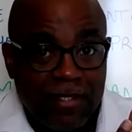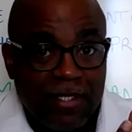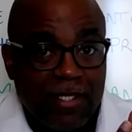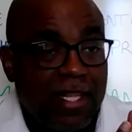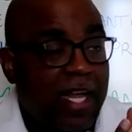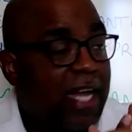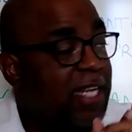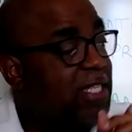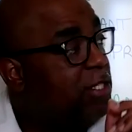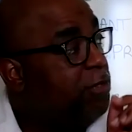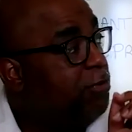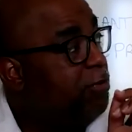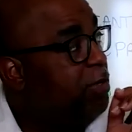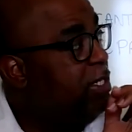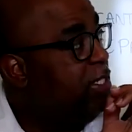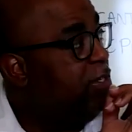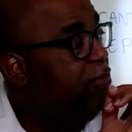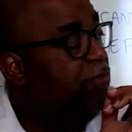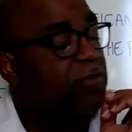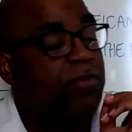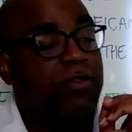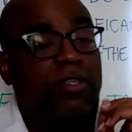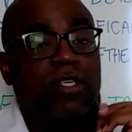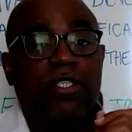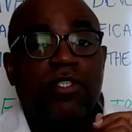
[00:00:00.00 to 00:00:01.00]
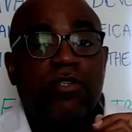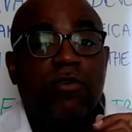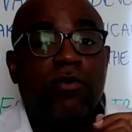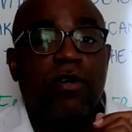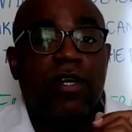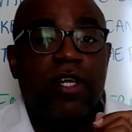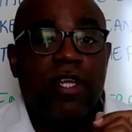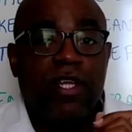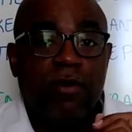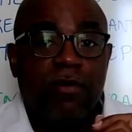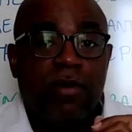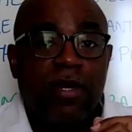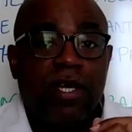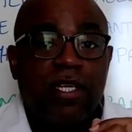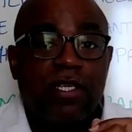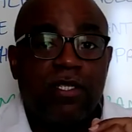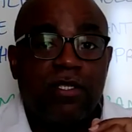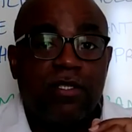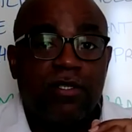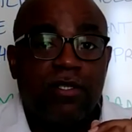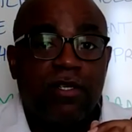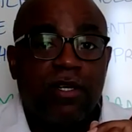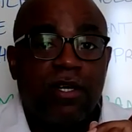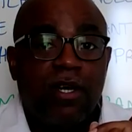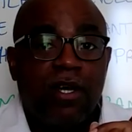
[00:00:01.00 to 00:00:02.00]
That's the reason for the story
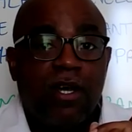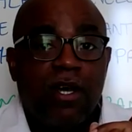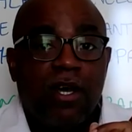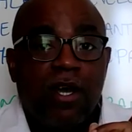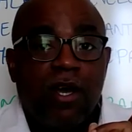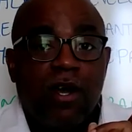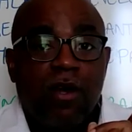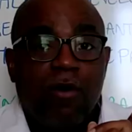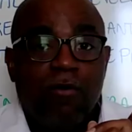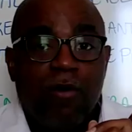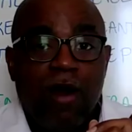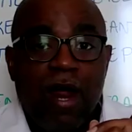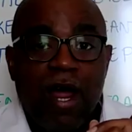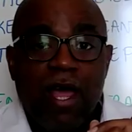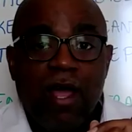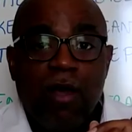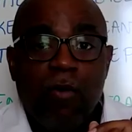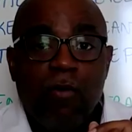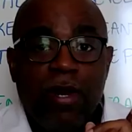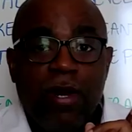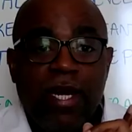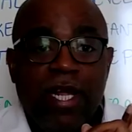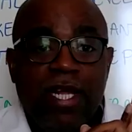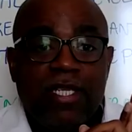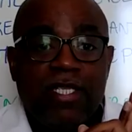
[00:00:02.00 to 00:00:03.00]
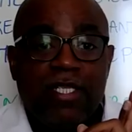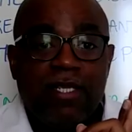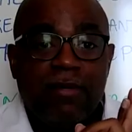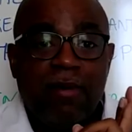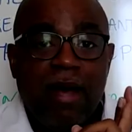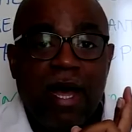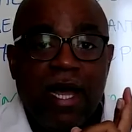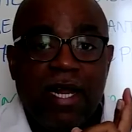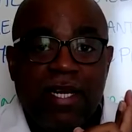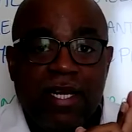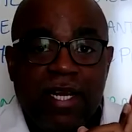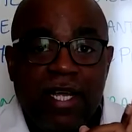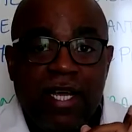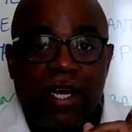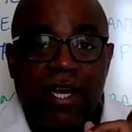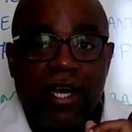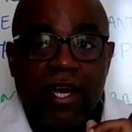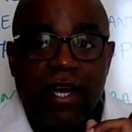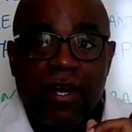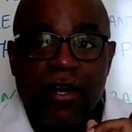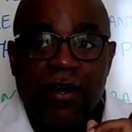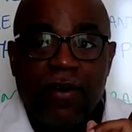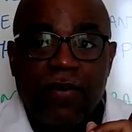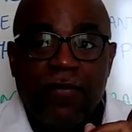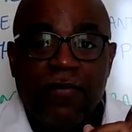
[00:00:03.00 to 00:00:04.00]
units, right? We need some idea
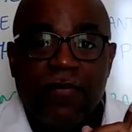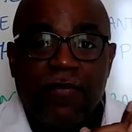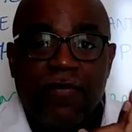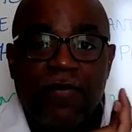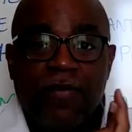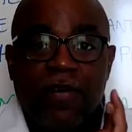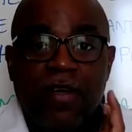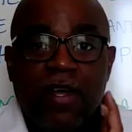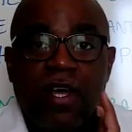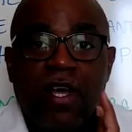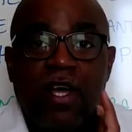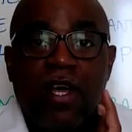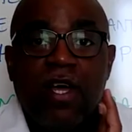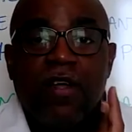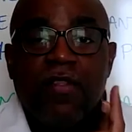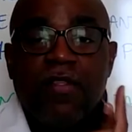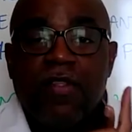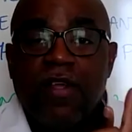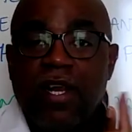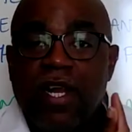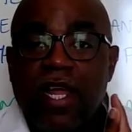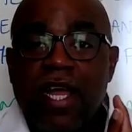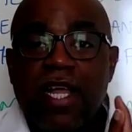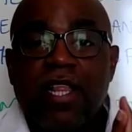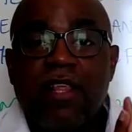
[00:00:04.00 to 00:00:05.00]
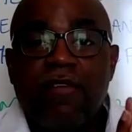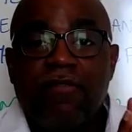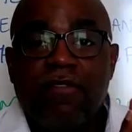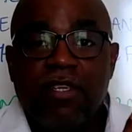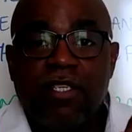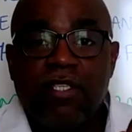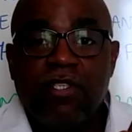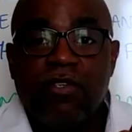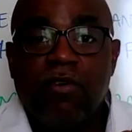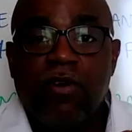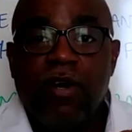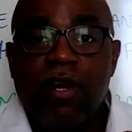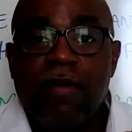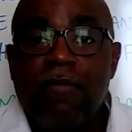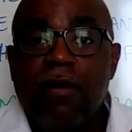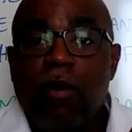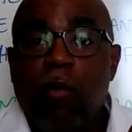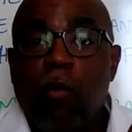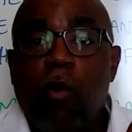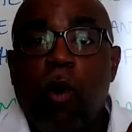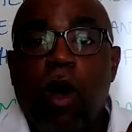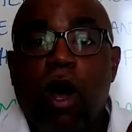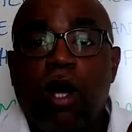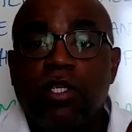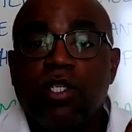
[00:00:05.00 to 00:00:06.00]
of the length of the story,
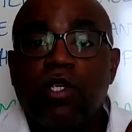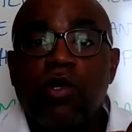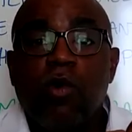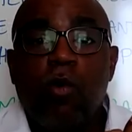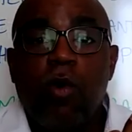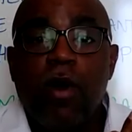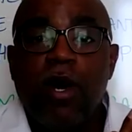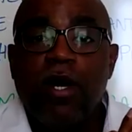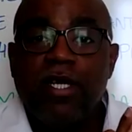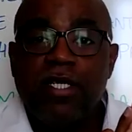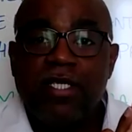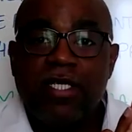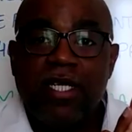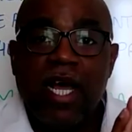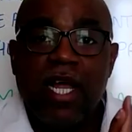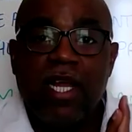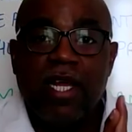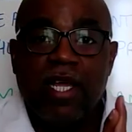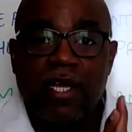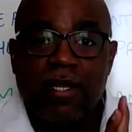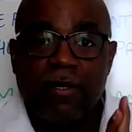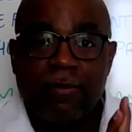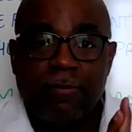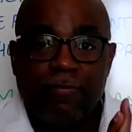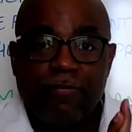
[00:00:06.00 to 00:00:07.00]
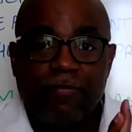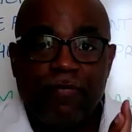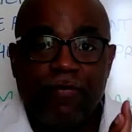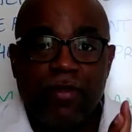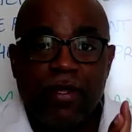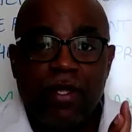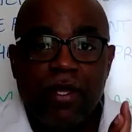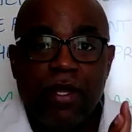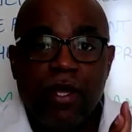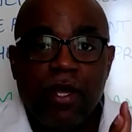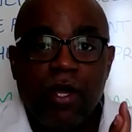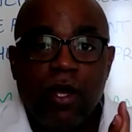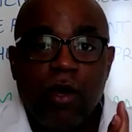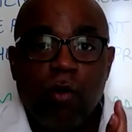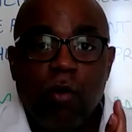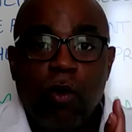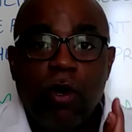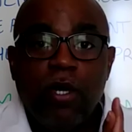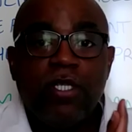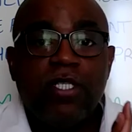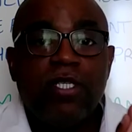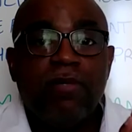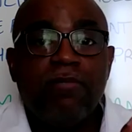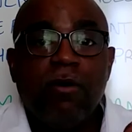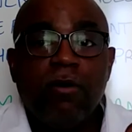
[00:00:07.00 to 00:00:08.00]
but also where to tell it.
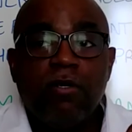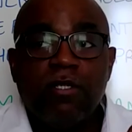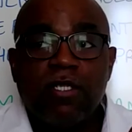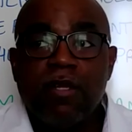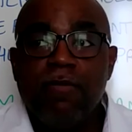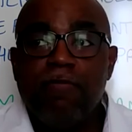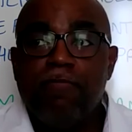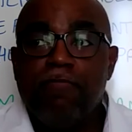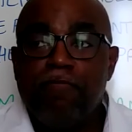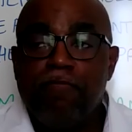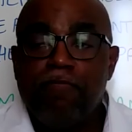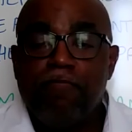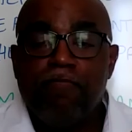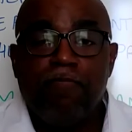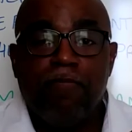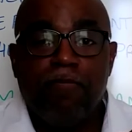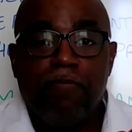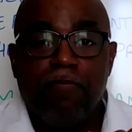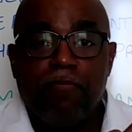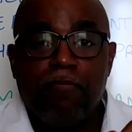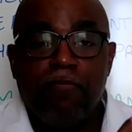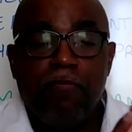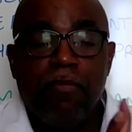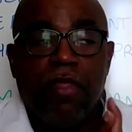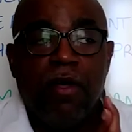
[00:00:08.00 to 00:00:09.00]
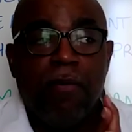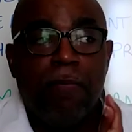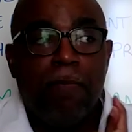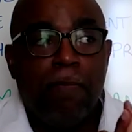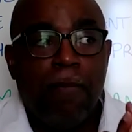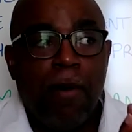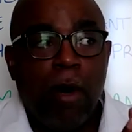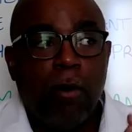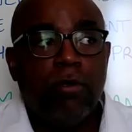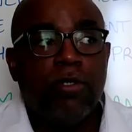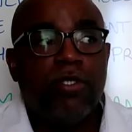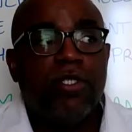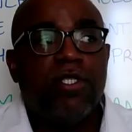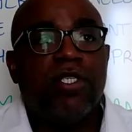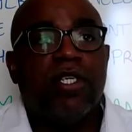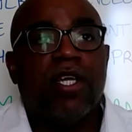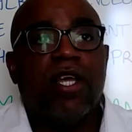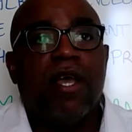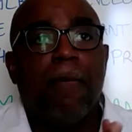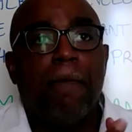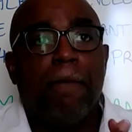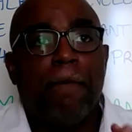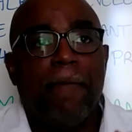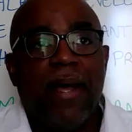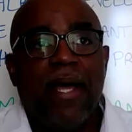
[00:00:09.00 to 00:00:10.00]
Where's the most the most
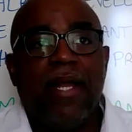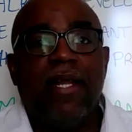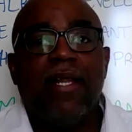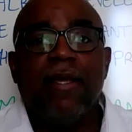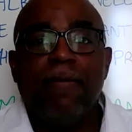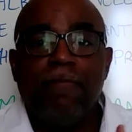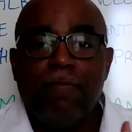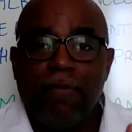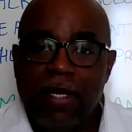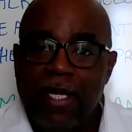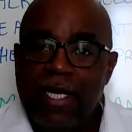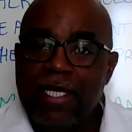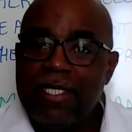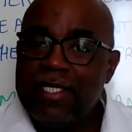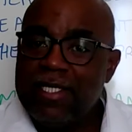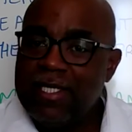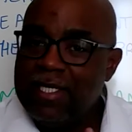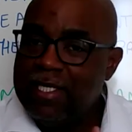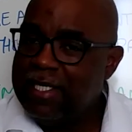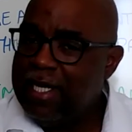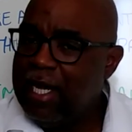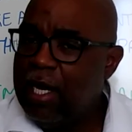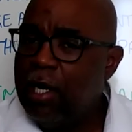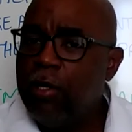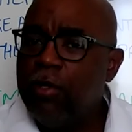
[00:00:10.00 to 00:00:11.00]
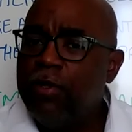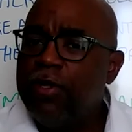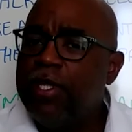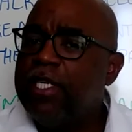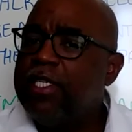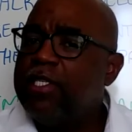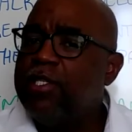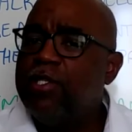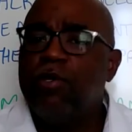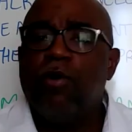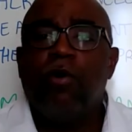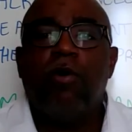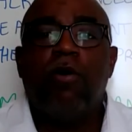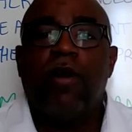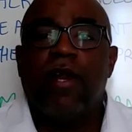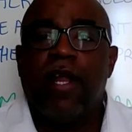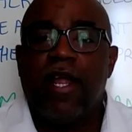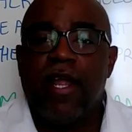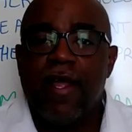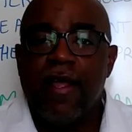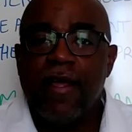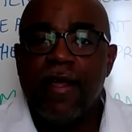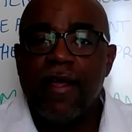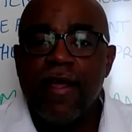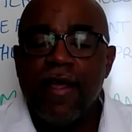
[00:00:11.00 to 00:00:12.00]
compelling place to tell this
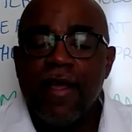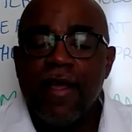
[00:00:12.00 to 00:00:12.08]
story?